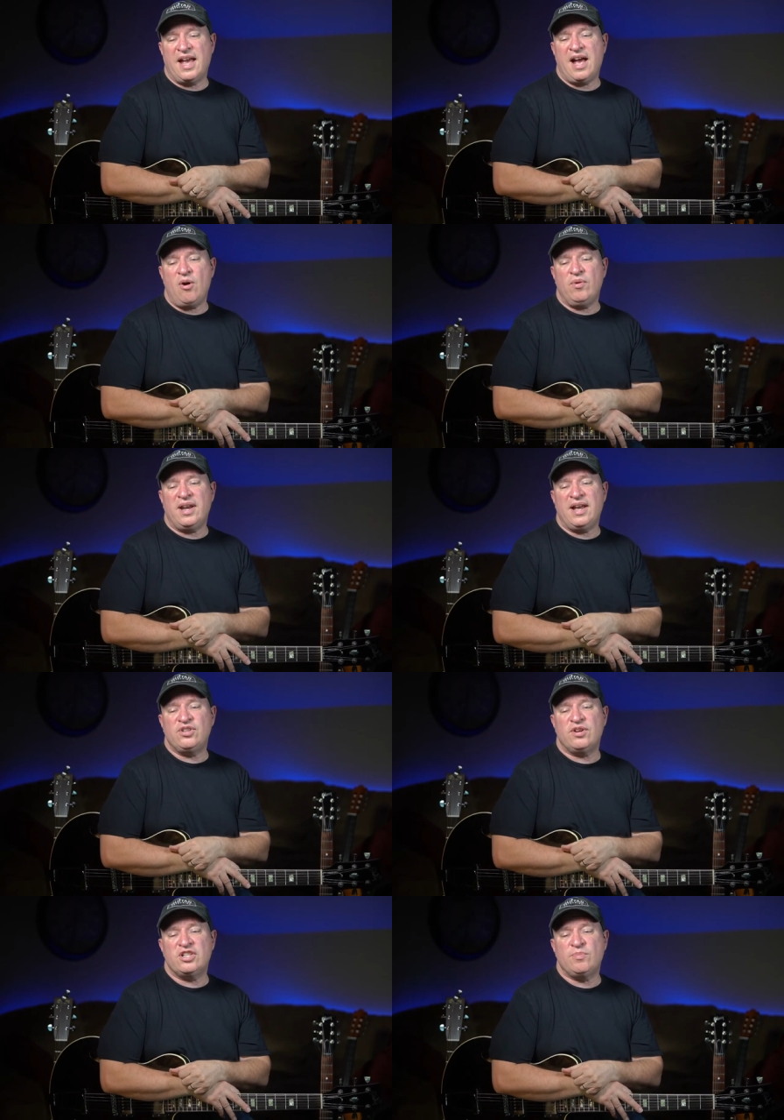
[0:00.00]
how can I
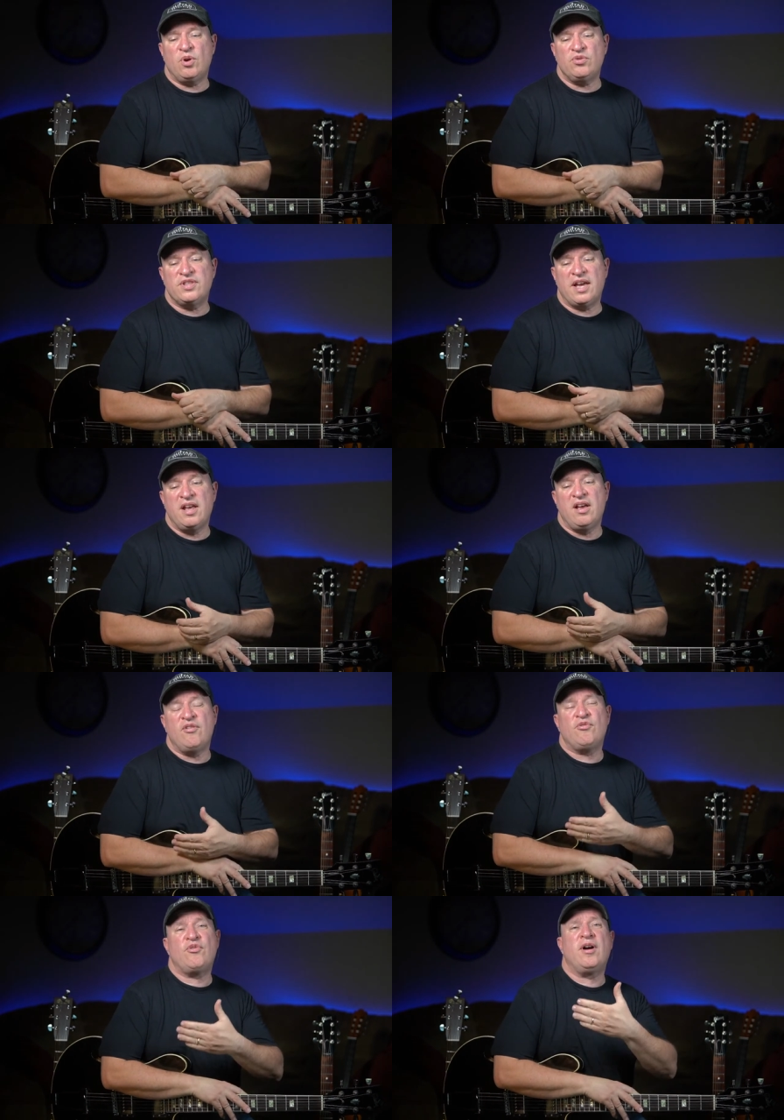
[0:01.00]
transpose that
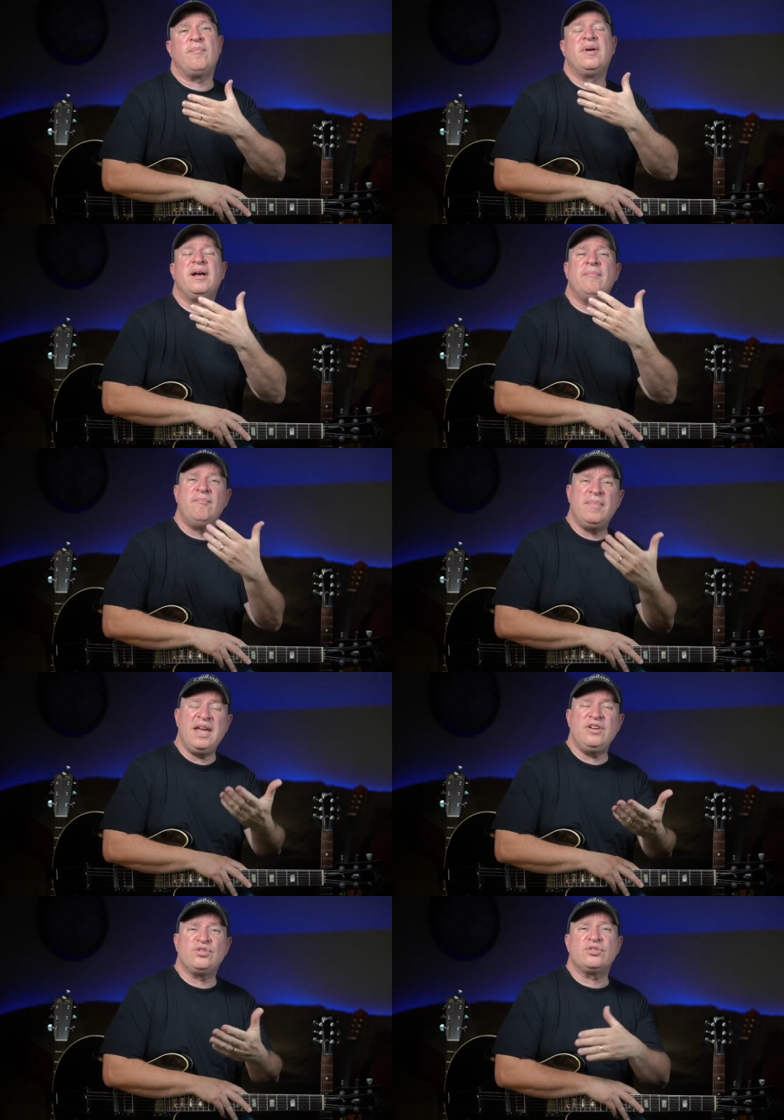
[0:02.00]
from
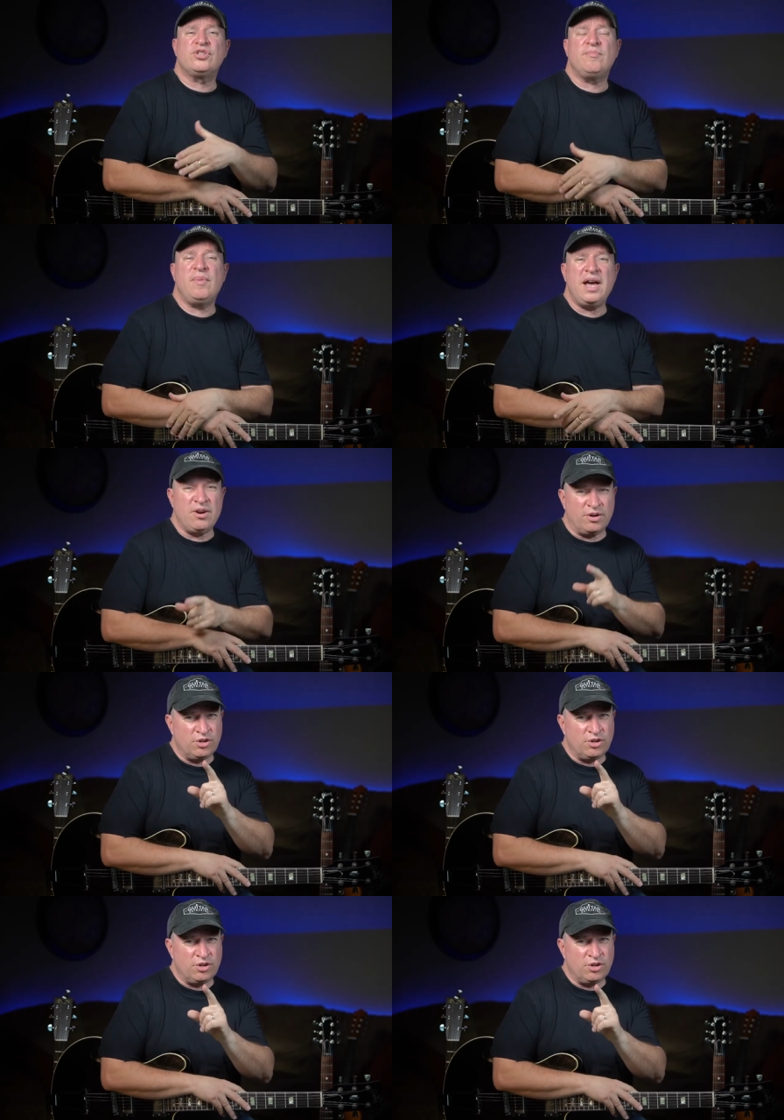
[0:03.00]
major to minor?